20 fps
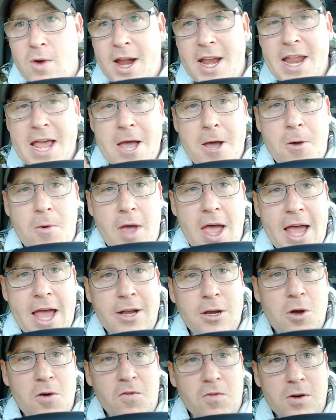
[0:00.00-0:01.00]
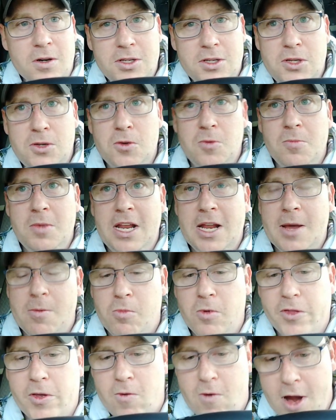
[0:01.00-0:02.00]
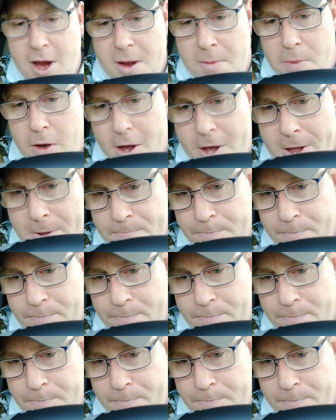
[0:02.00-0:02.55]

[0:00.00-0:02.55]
now, heading over to meet up with Grandpa